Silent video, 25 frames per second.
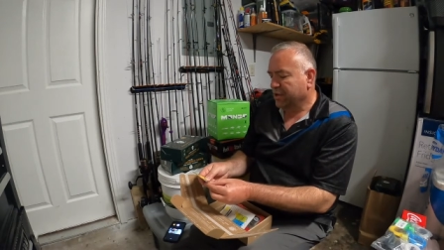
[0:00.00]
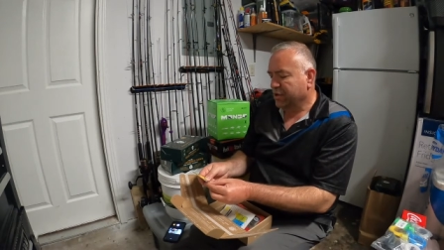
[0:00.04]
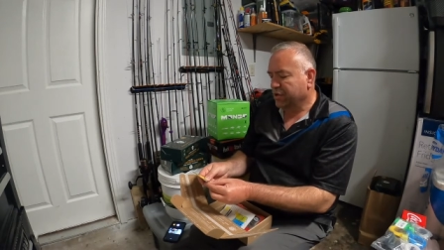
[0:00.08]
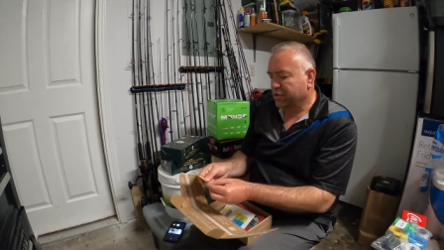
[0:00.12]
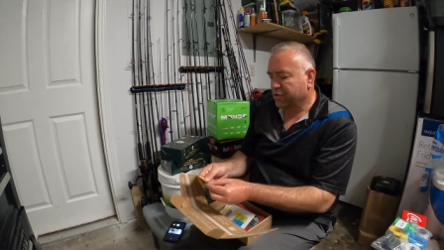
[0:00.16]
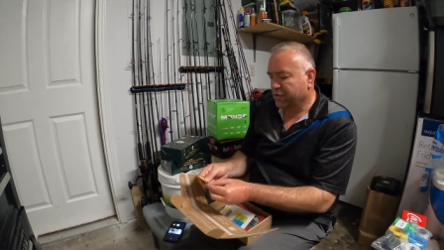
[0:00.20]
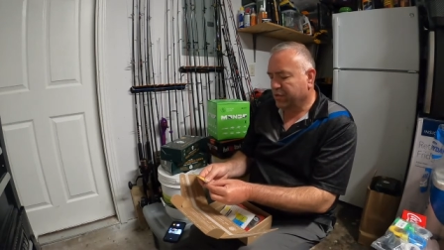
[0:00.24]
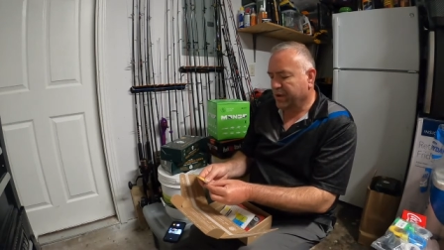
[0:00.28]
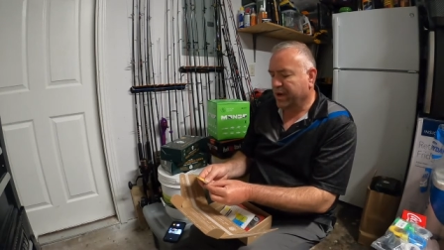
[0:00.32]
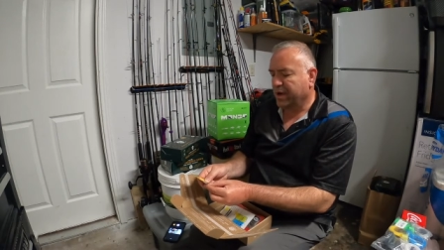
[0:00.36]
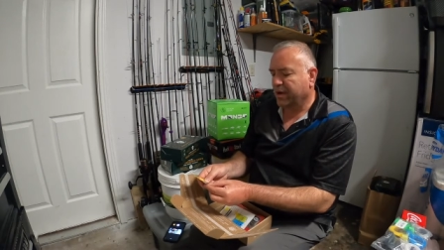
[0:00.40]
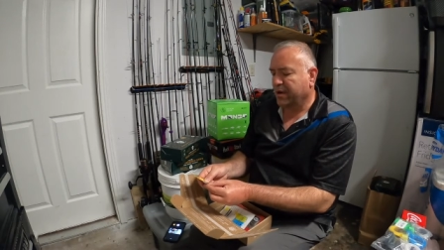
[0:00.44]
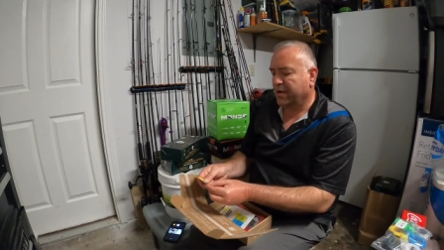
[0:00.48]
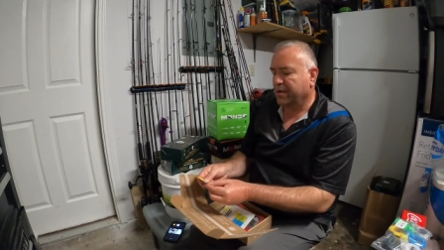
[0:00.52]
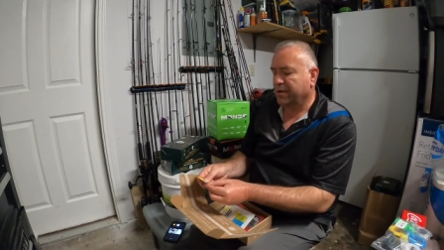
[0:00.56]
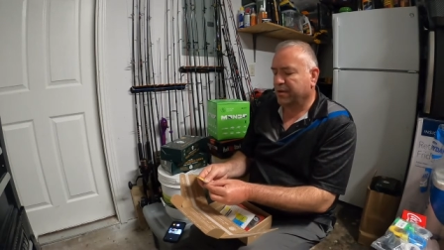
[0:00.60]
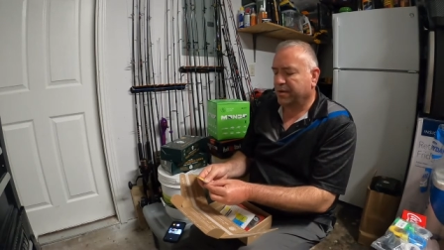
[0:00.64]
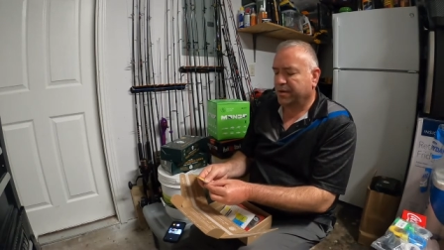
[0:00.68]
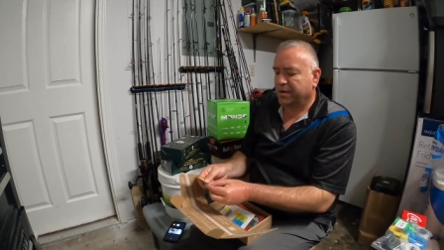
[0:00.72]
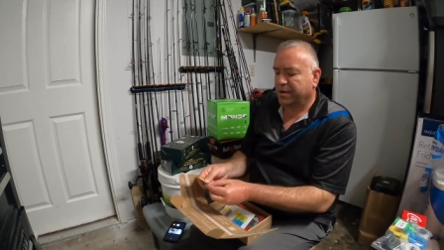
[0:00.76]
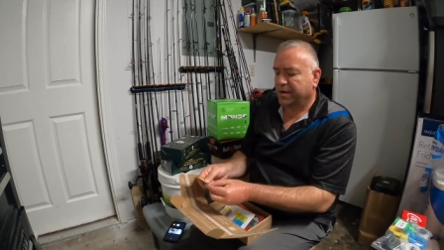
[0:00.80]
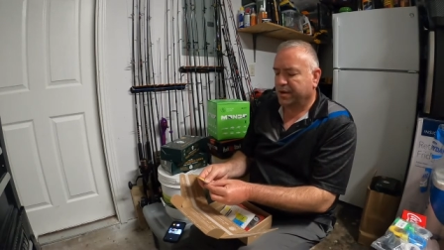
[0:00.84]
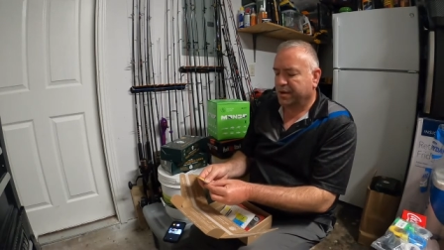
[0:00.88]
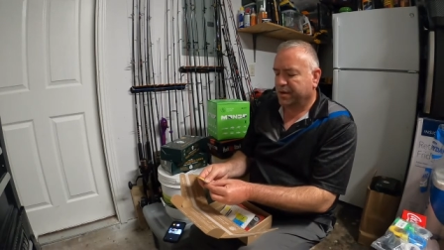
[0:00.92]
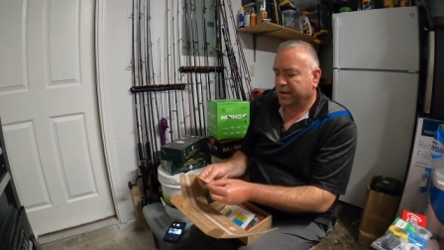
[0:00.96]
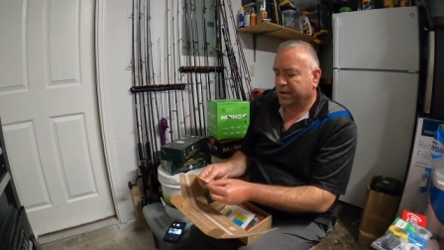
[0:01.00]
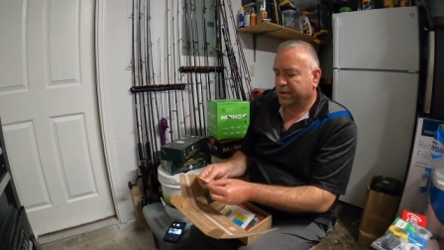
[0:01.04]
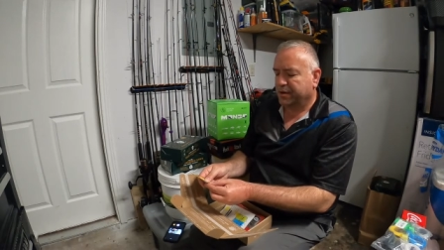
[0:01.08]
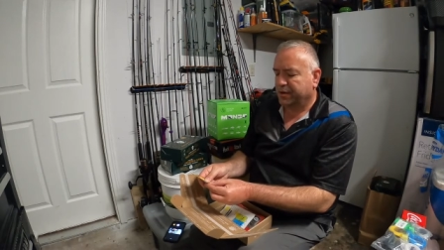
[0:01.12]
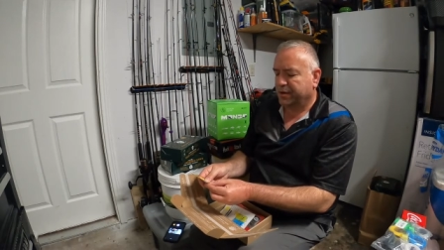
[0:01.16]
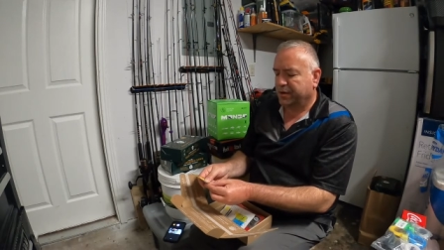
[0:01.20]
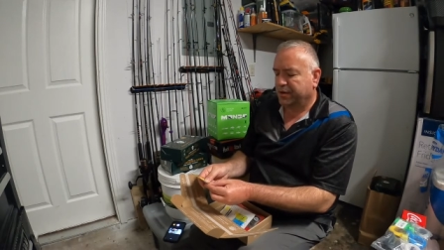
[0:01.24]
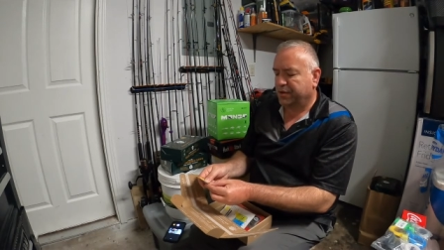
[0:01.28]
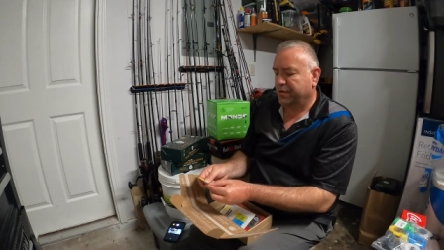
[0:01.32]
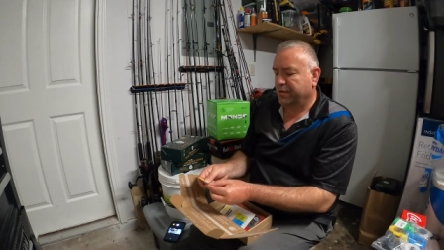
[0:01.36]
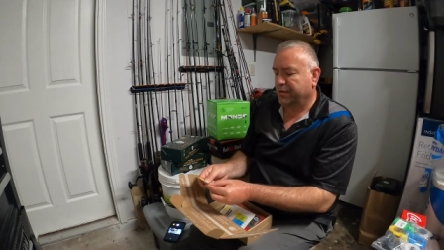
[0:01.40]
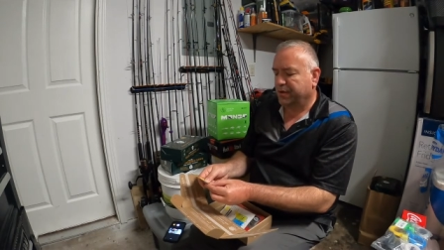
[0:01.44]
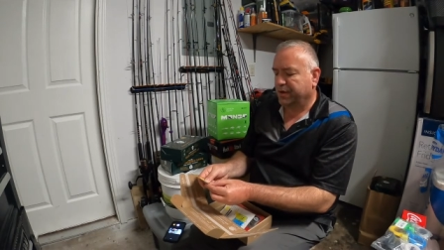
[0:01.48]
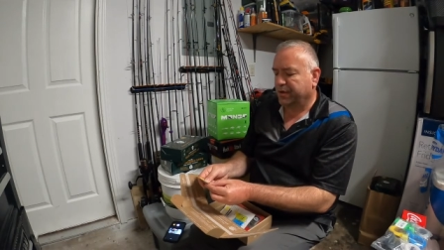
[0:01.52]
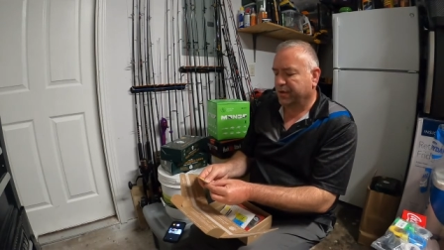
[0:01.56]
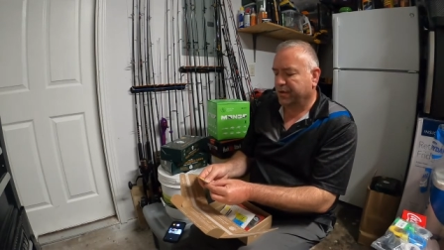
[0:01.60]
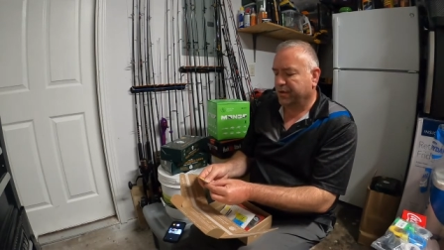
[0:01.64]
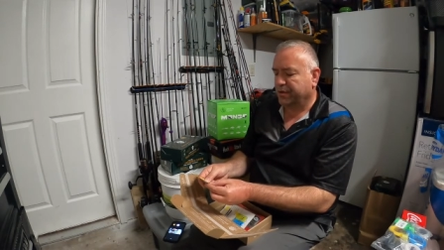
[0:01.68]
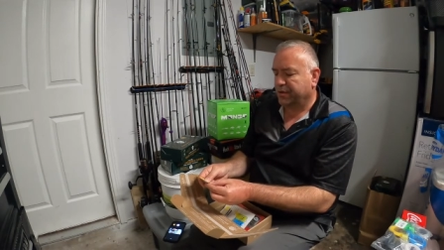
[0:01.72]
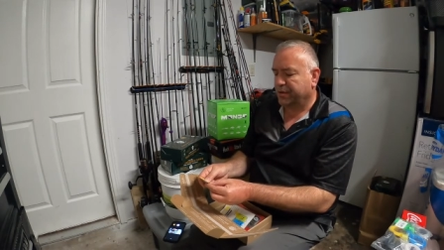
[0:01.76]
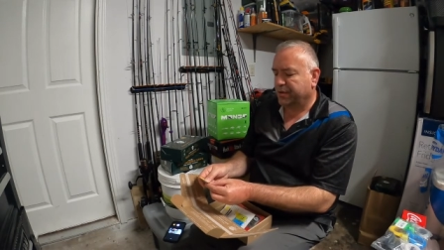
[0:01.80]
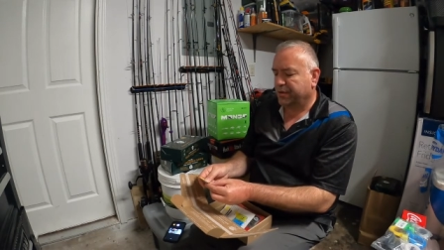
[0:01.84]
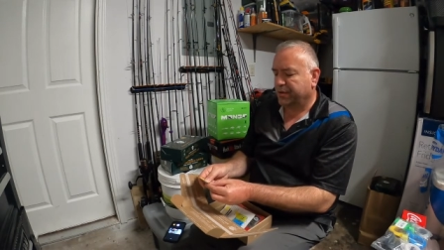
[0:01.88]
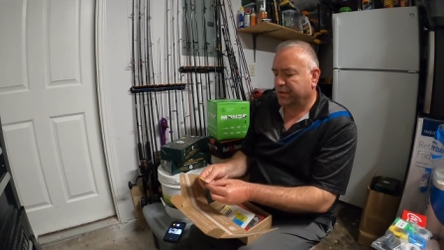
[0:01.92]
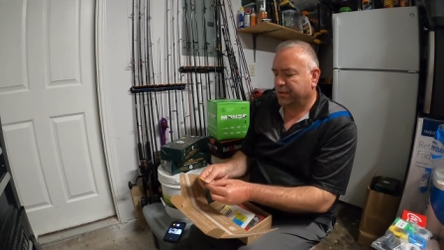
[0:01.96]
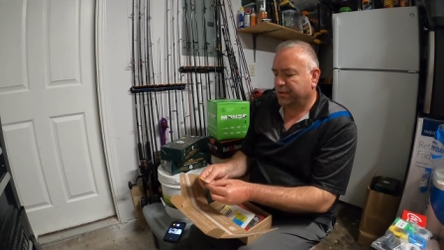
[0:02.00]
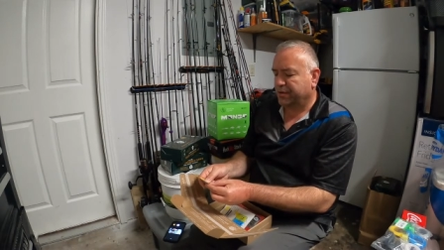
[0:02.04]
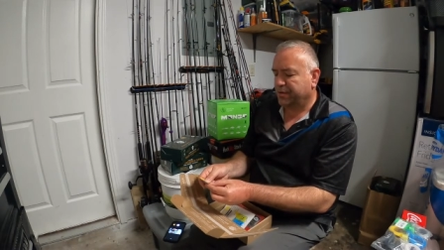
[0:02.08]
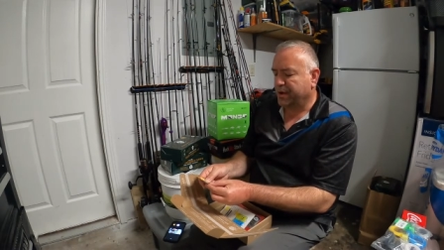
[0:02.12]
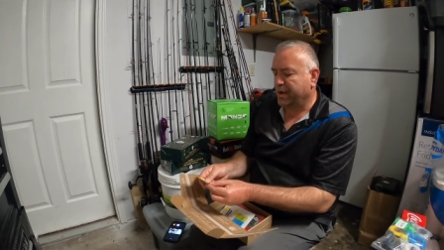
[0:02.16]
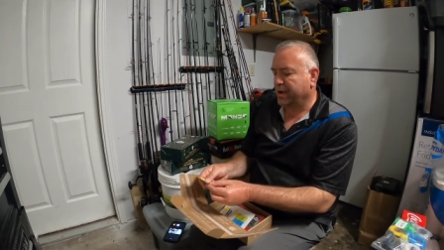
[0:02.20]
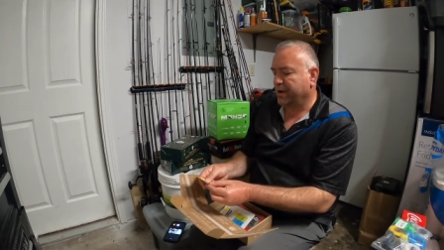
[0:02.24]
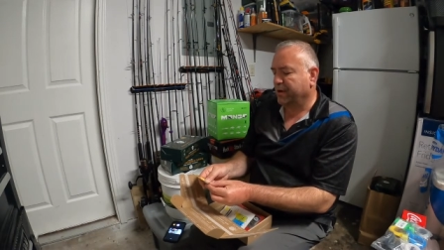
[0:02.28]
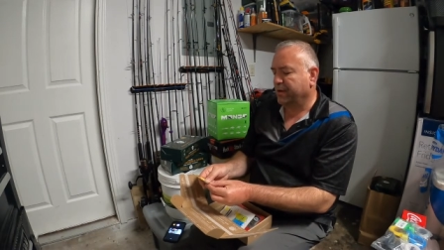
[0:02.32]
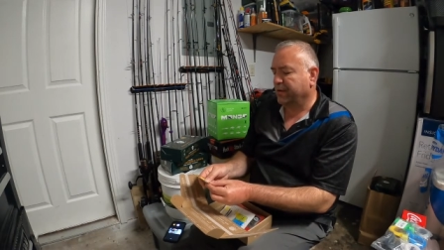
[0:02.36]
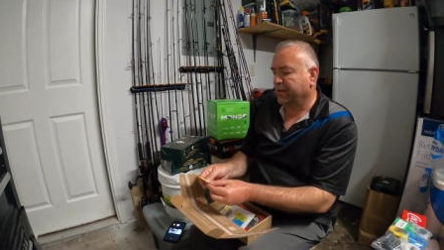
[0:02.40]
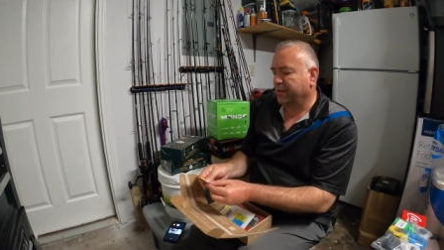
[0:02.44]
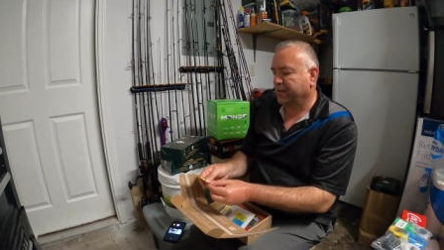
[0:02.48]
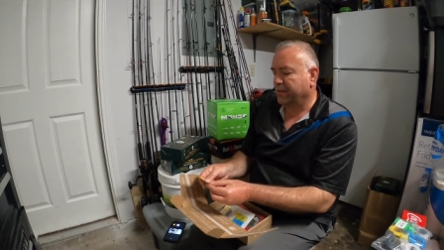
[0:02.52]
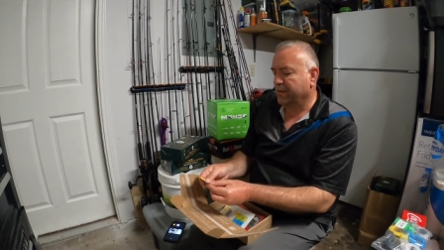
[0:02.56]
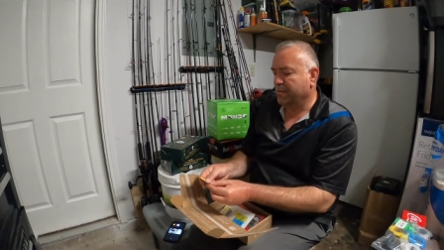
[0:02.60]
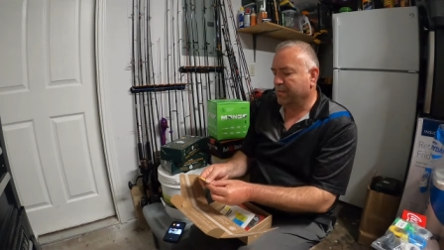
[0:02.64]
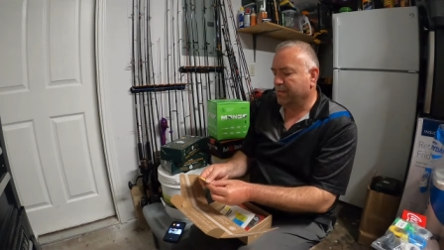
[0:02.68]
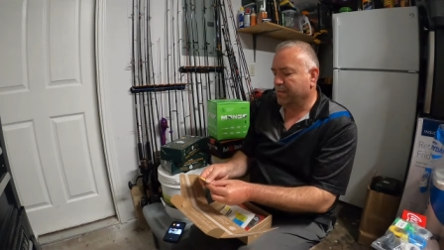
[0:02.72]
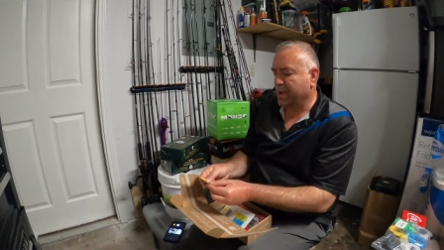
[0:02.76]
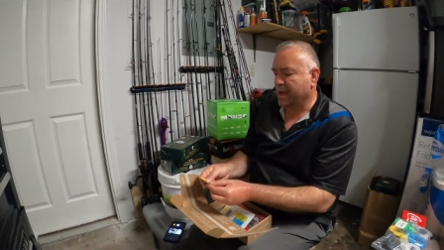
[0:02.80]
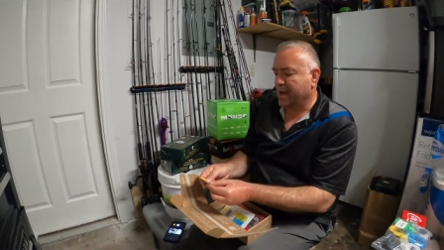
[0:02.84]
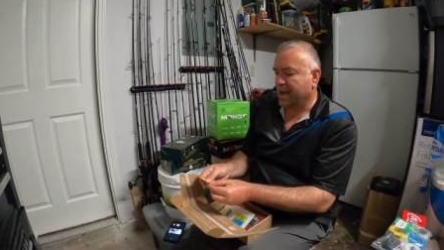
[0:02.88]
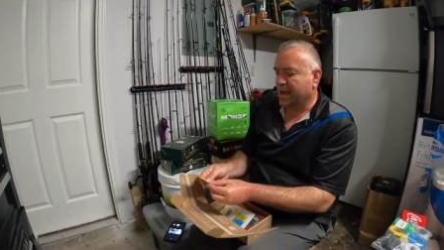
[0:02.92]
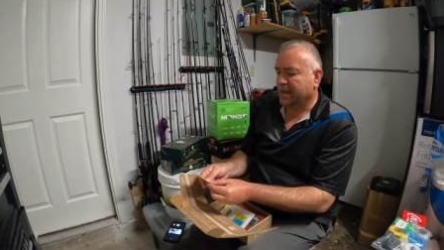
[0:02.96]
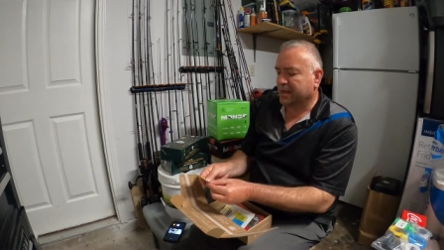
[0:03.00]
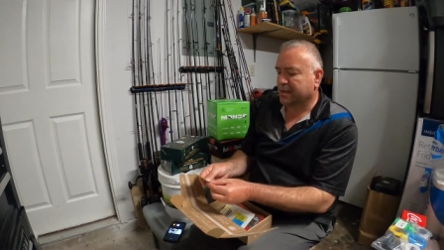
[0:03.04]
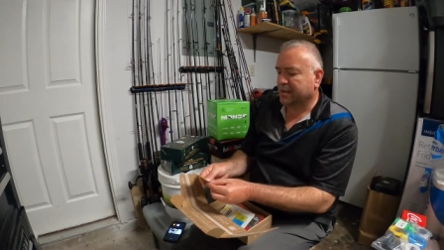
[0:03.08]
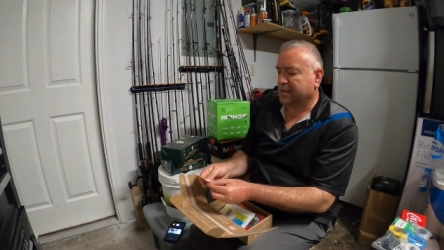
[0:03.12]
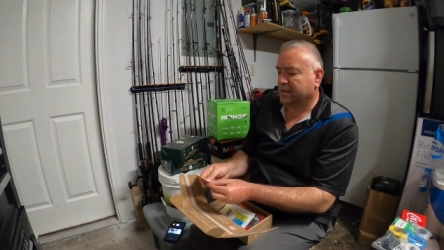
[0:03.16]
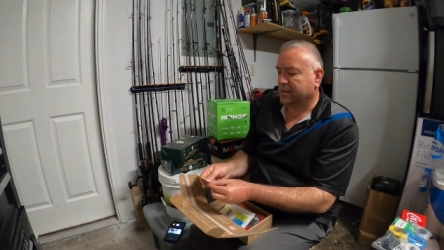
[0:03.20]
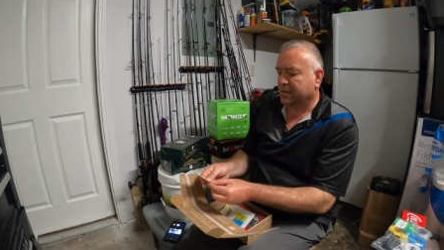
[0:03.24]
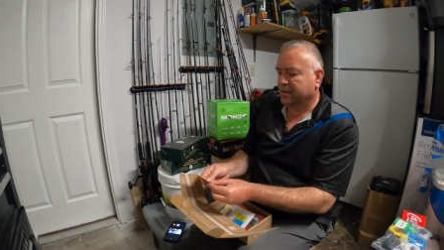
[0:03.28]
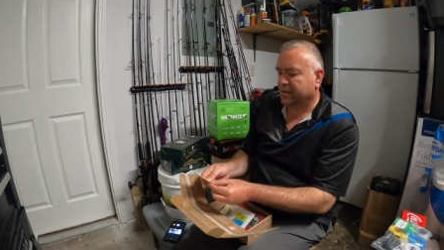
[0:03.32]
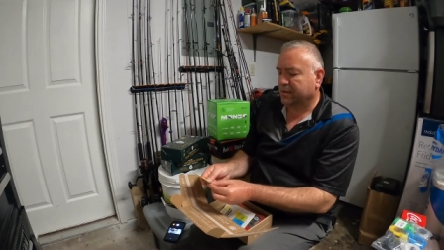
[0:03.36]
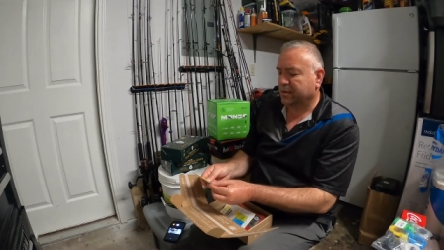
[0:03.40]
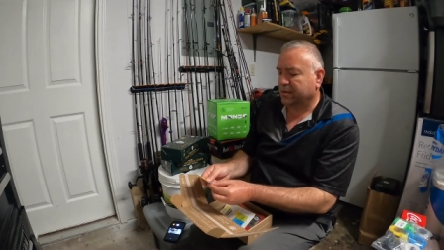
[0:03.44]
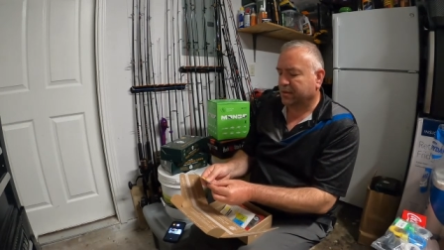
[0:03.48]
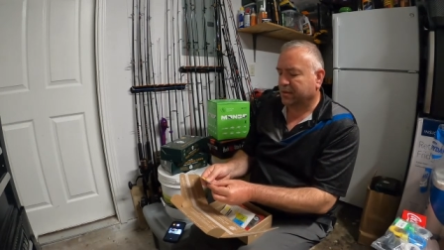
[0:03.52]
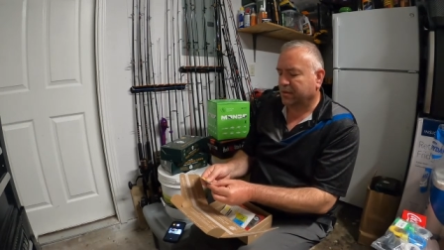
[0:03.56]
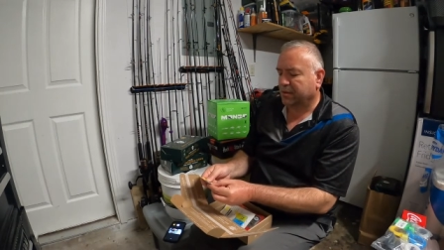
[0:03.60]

trailer to trigger striker from bass